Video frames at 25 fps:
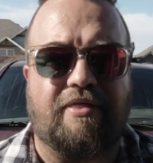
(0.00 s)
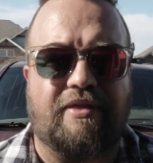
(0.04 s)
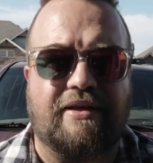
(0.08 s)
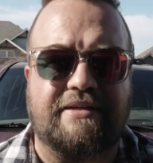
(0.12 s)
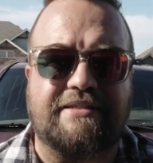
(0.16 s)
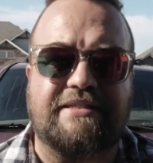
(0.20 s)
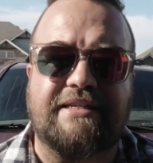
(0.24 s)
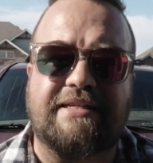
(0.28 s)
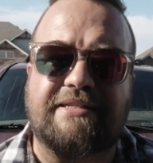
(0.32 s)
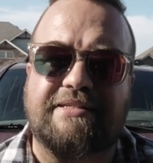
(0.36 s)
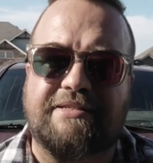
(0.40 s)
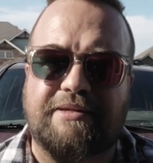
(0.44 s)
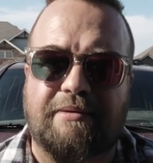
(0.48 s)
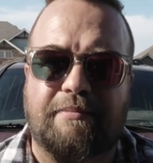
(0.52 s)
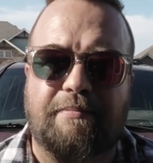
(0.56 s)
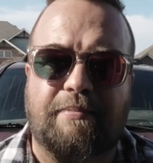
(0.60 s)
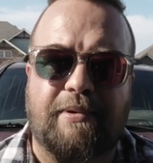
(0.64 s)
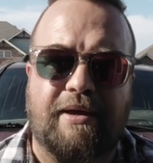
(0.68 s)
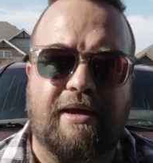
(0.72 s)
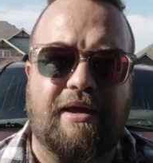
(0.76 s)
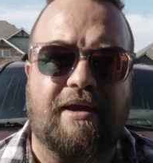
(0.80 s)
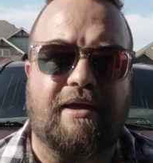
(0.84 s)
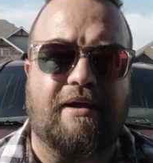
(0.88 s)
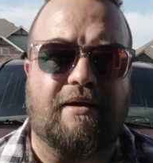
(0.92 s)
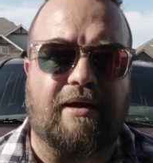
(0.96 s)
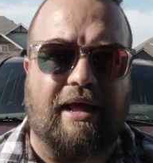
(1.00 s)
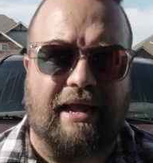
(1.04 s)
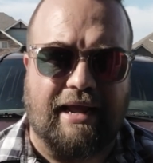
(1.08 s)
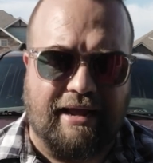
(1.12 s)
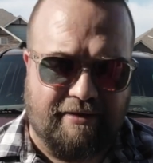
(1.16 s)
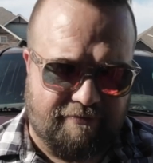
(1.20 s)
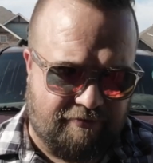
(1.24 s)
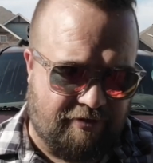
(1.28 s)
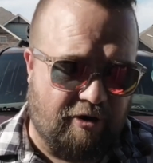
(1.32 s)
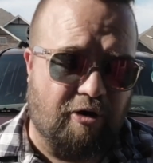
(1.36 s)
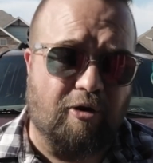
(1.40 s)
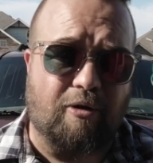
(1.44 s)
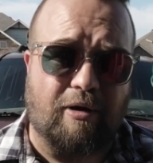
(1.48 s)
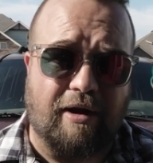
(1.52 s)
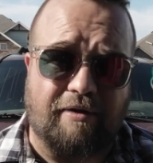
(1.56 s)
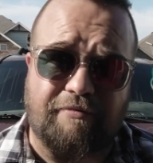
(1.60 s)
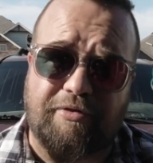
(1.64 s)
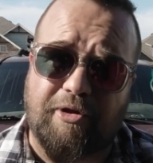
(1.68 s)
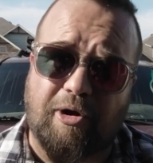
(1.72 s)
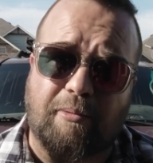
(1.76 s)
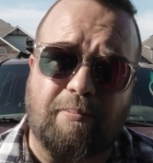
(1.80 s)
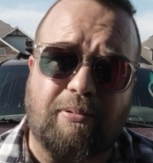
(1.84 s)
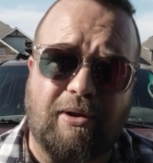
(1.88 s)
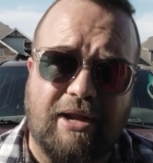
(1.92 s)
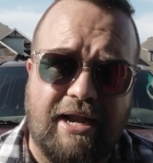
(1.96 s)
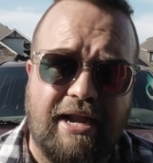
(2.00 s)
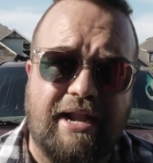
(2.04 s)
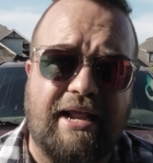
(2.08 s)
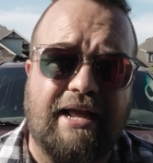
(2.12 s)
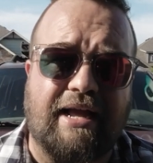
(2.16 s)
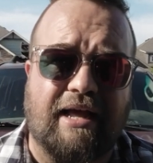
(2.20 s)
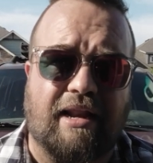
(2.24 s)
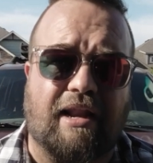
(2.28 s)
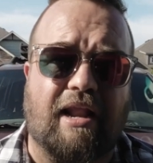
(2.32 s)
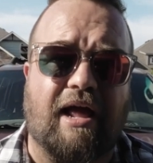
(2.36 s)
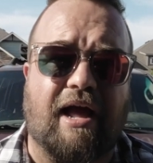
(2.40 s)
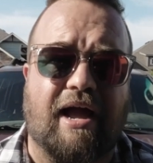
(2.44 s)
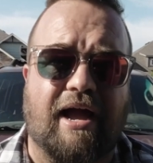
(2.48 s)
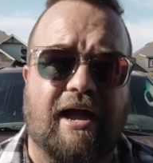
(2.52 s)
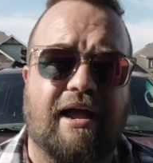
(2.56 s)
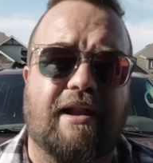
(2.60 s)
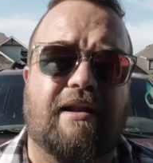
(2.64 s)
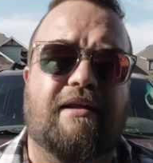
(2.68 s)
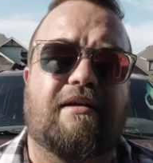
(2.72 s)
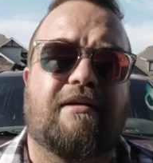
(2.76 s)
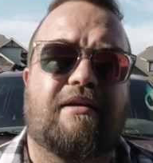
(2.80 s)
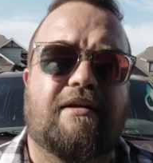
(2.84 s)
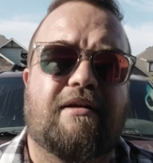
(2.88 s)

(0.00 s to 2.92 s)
this ends up being like if they're bleeding a lot